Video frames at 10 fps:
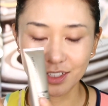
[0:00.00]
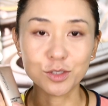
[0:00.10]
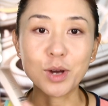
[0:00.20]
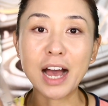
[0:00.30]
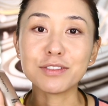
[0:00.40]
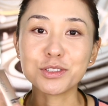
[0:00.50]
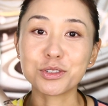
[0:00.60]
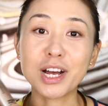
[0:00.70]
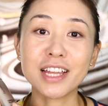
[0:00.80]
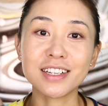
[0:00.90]
You have to
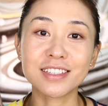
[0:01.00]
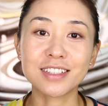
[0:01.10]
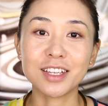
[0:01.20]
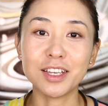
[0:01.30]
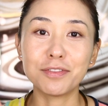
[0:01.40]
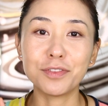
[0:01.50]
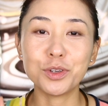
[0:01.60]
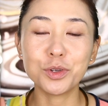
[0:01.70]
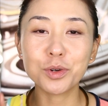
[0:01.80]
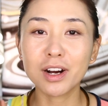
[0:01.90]
try this. If
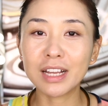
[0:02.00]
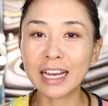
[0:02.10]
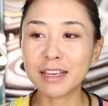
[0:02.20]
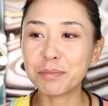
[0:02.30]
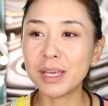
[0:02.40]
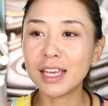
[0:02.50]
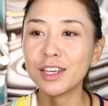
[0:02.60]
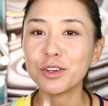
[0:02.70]
you are like me,